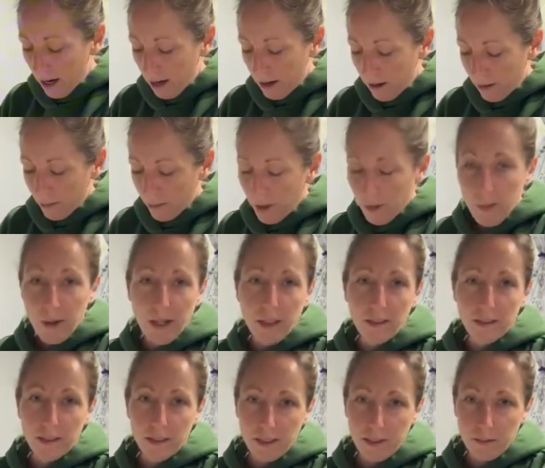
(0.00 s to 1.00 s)

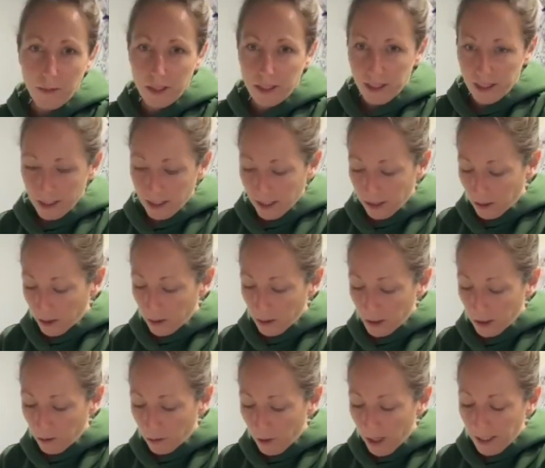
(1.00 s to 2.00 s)
Apparently when this house
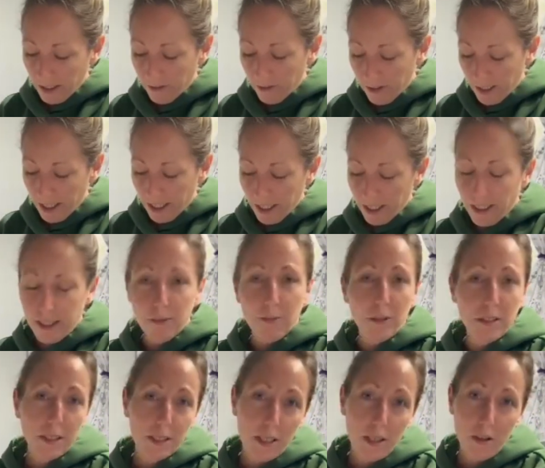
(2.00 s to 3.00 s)
was renovated, it
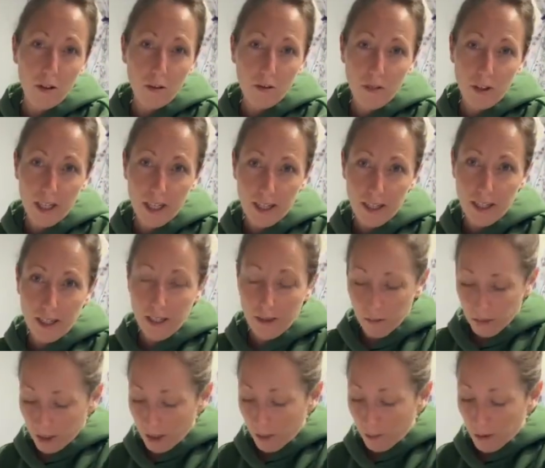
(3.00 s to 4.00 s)
was COVID and
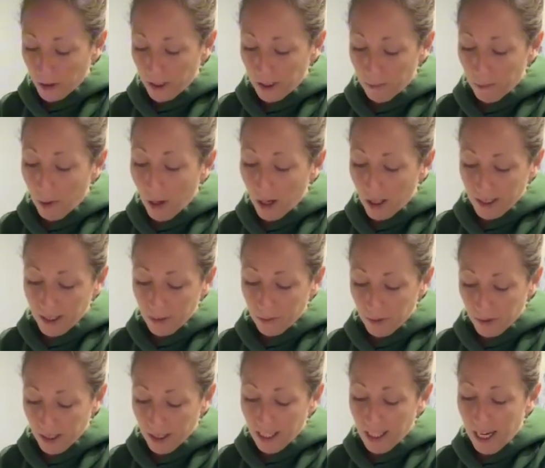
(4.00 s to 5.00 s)
it was almost
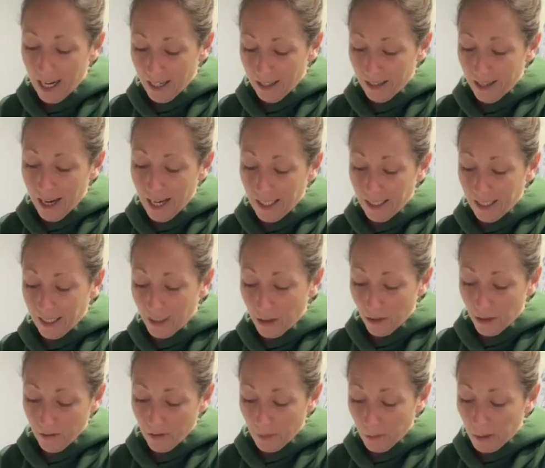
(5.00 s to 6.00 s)
impossible to get any
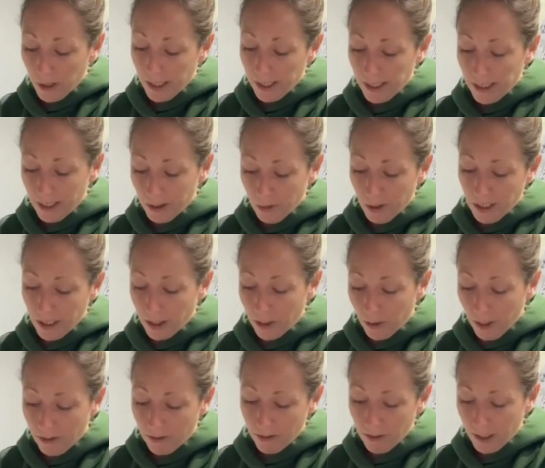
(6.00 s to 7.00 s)
sort of appliance
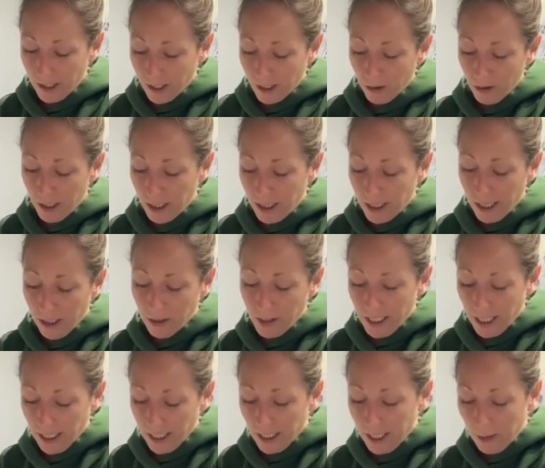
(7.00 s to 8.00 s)
whatsoever. And so this
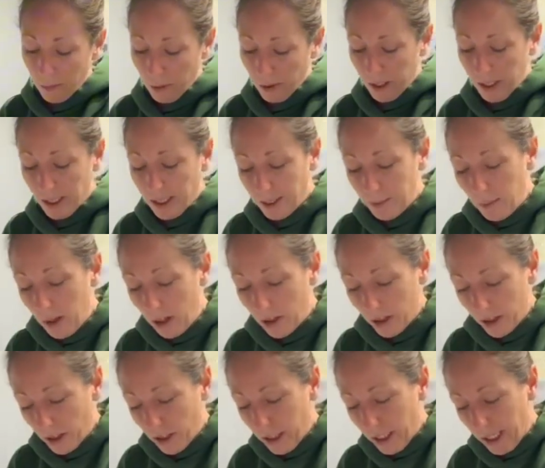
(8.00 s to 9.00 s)
house ended up with a
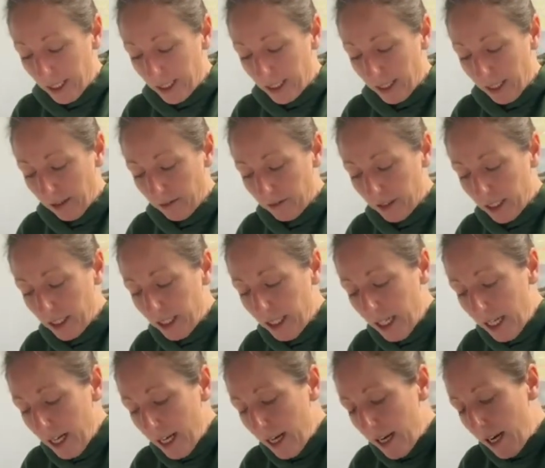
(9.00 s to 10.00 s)
smaller size oven.
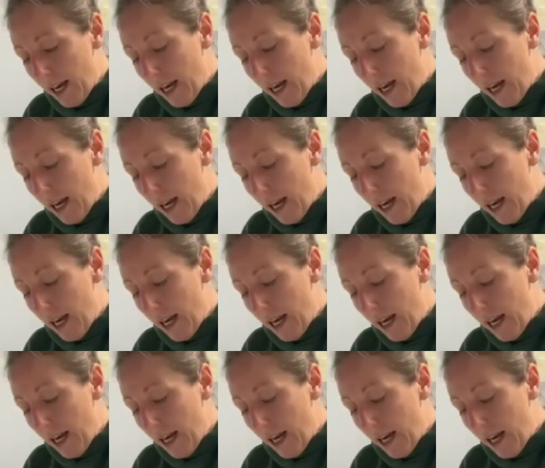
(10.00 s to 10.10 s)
